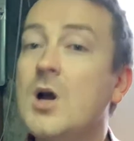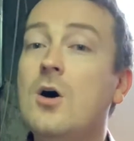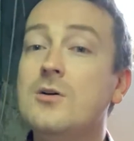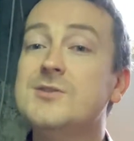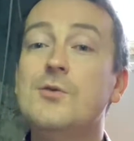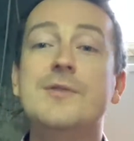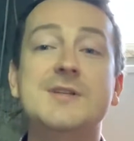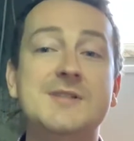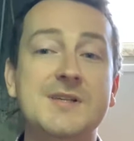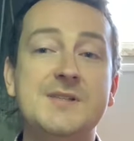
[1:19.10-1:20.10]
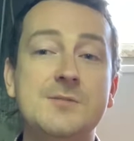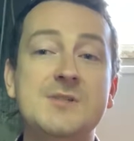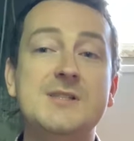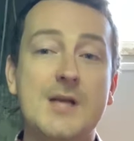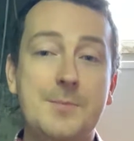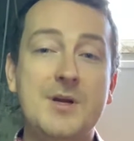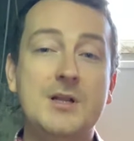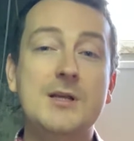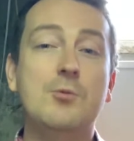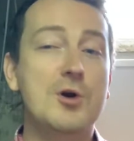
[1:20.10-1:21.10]
Also, the systems
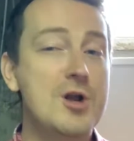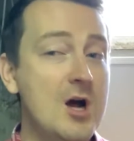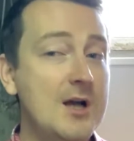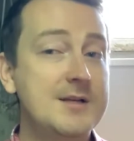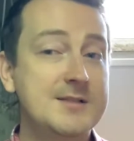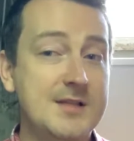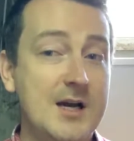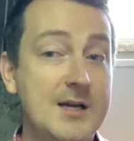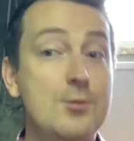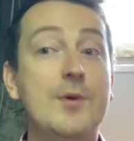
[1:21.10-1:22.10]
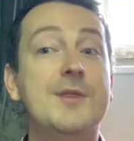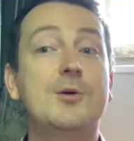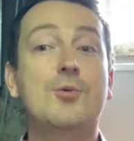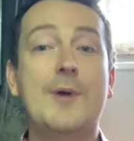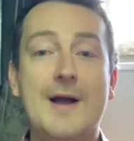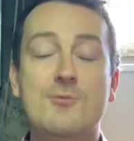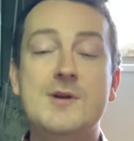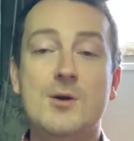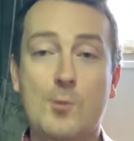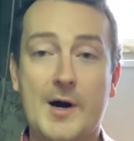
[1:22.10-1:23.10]
typically were not designed with a
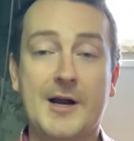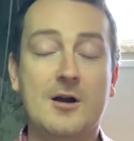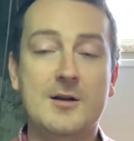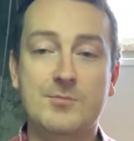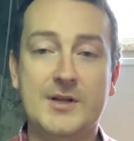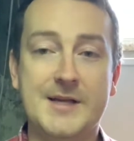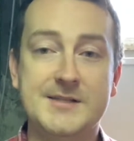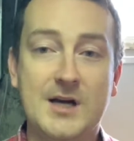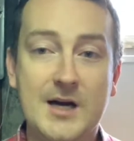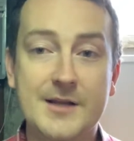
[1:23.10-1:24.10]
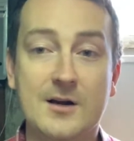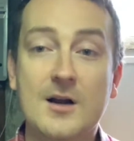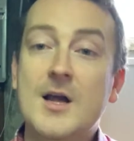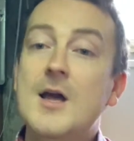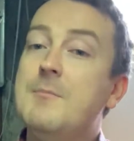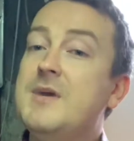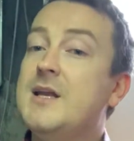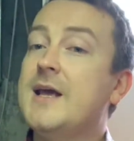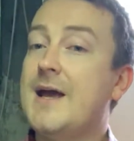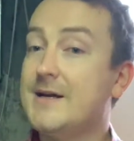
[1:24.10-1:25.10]
grounding wire in place either,
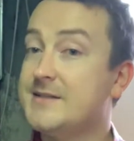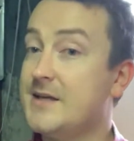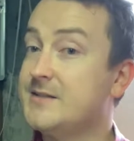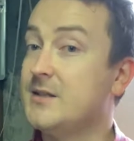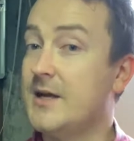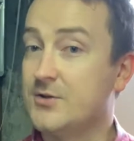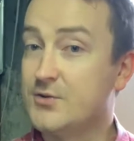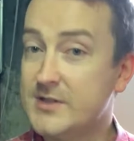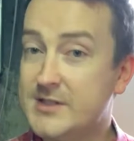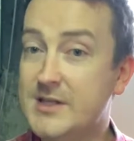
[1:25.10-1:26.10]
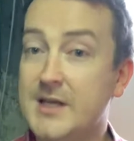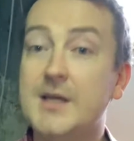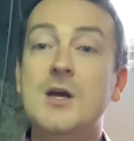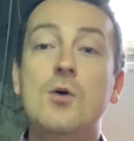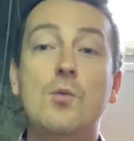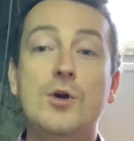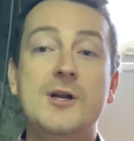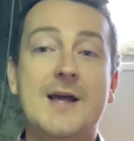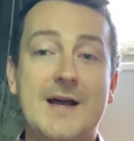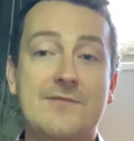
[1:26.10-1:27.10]
meaning excess electricity
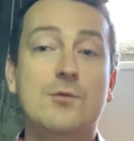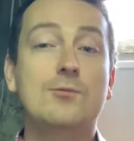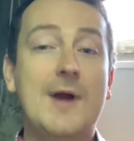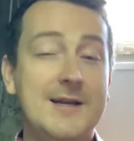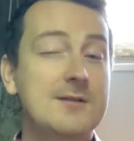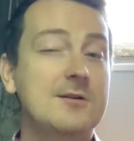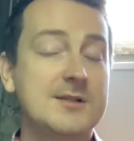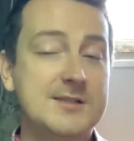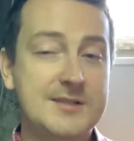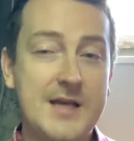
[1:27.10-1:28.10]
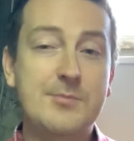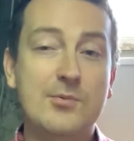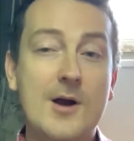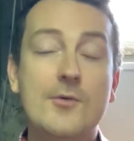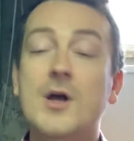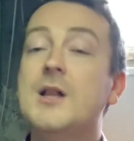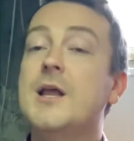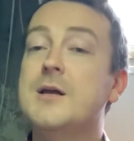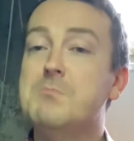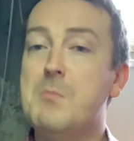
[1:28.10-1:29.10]
wouldn't have a regular escape route
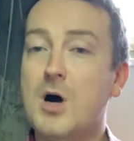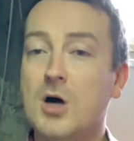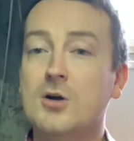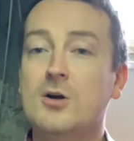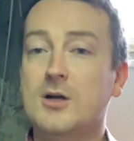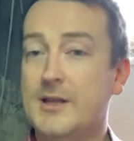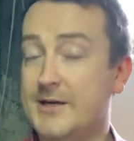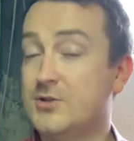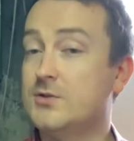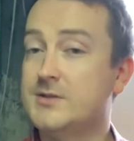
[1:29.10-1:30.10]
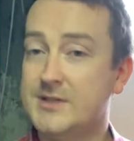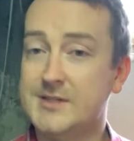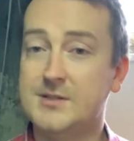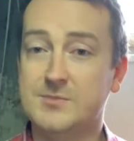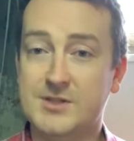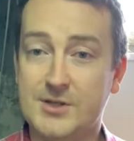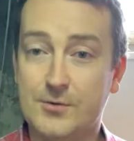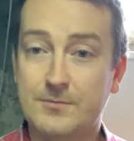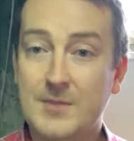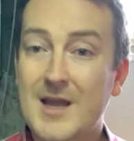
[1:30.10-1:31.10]
like modern electrical systems do.
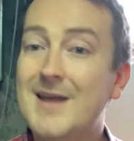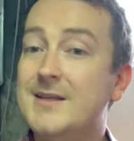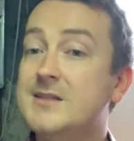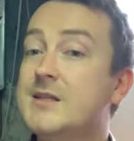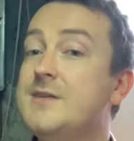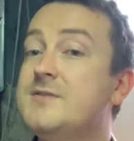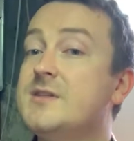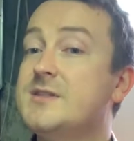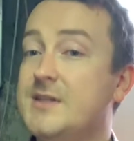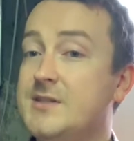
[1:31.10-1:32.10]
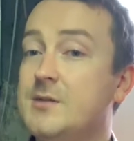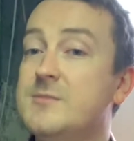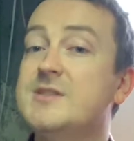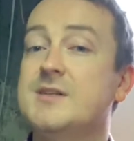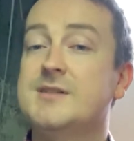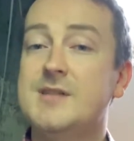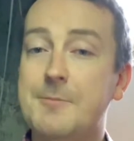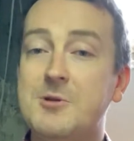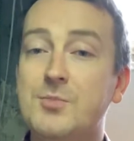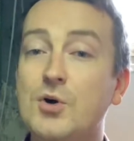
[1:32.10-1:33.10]
This leaves the system
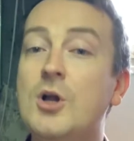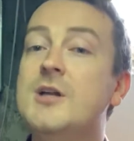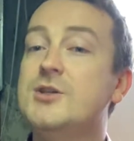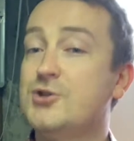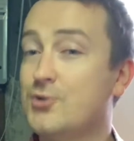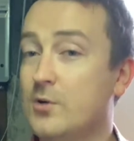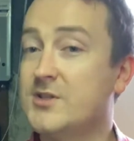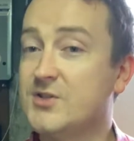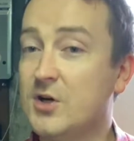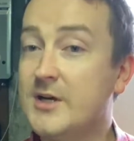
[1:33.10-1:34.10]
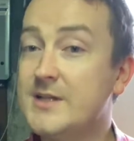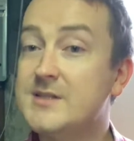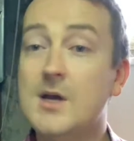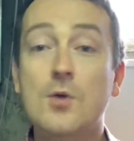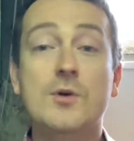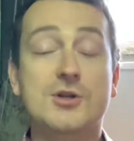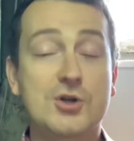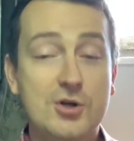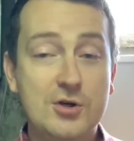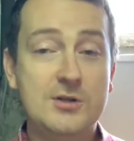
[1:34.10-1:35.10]
susceptible to short circuits,
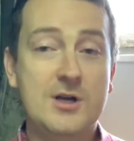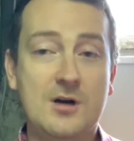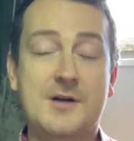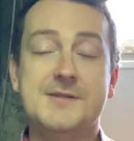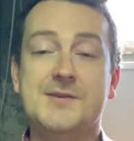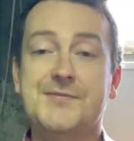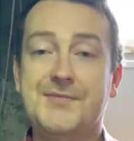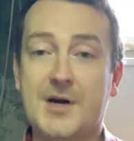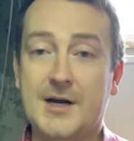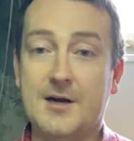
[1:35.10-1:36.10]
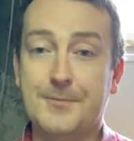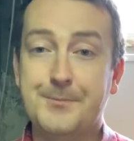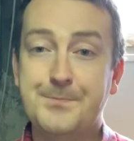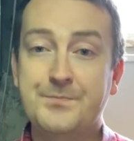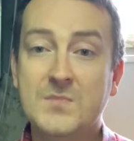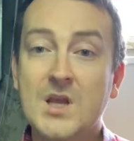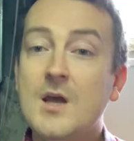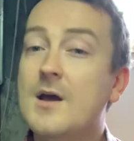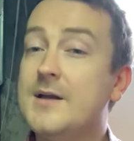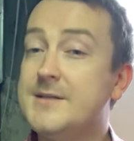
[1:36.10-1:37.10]
which could cause a fire.
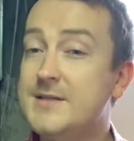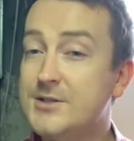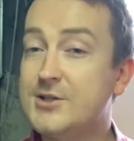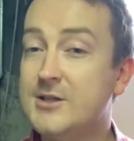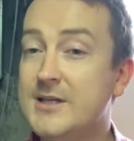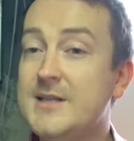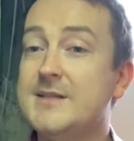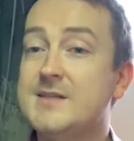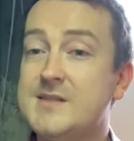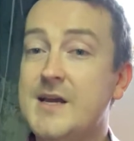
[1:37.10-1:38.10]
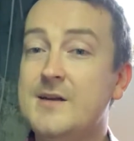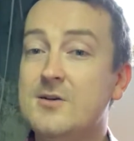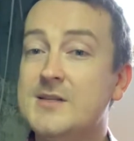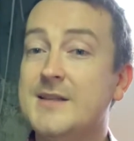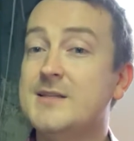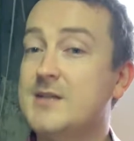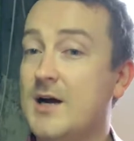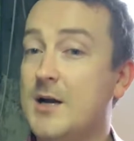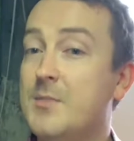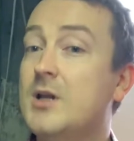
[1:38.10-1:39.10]
Additionally, the standards at the
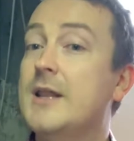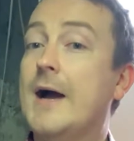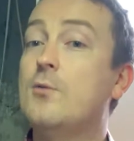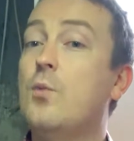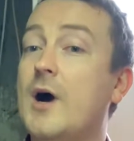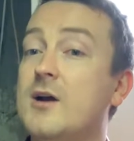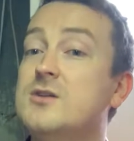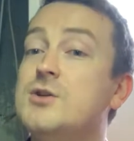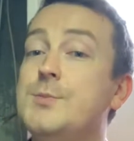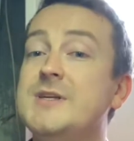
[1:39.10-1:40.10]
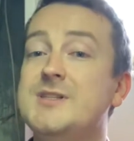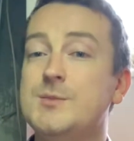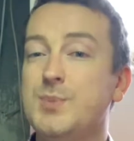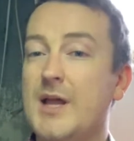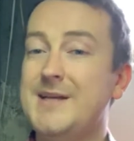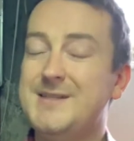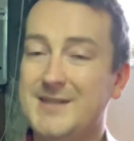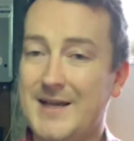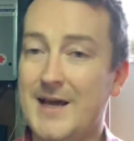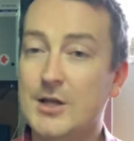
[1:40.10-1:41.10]
time allowed wires to be spliced
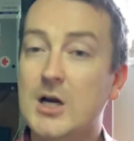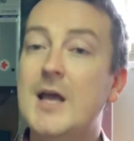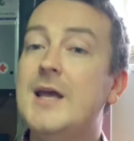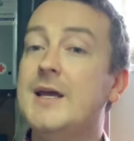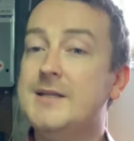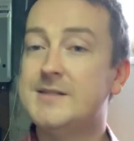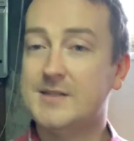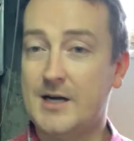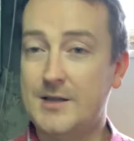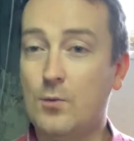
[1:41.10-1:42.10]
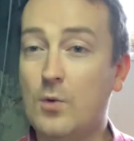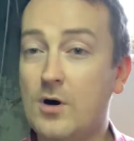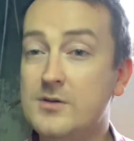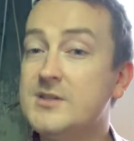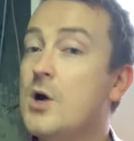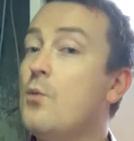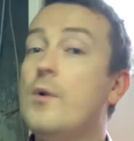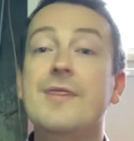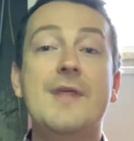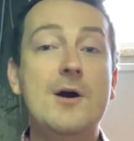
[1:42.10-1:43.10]
together inside the walls
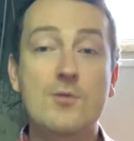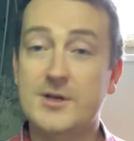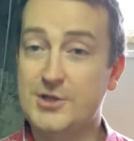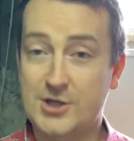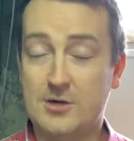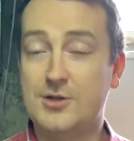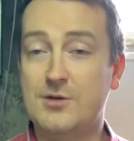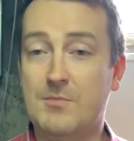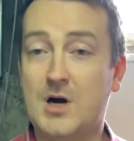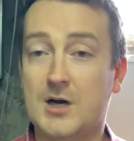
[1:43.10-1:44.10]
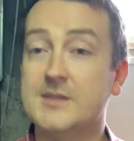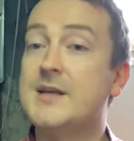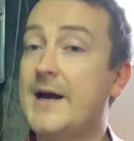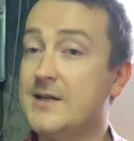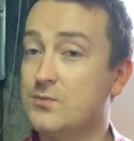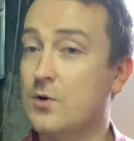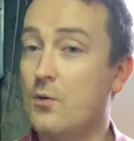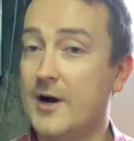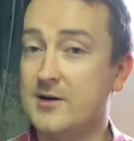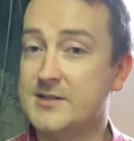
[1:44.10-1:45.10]
without a junction box as
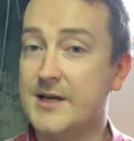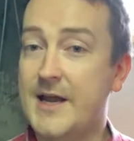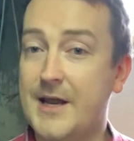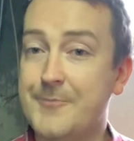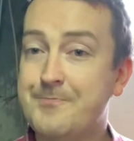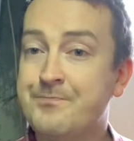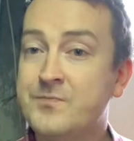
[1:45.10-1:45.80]
required today.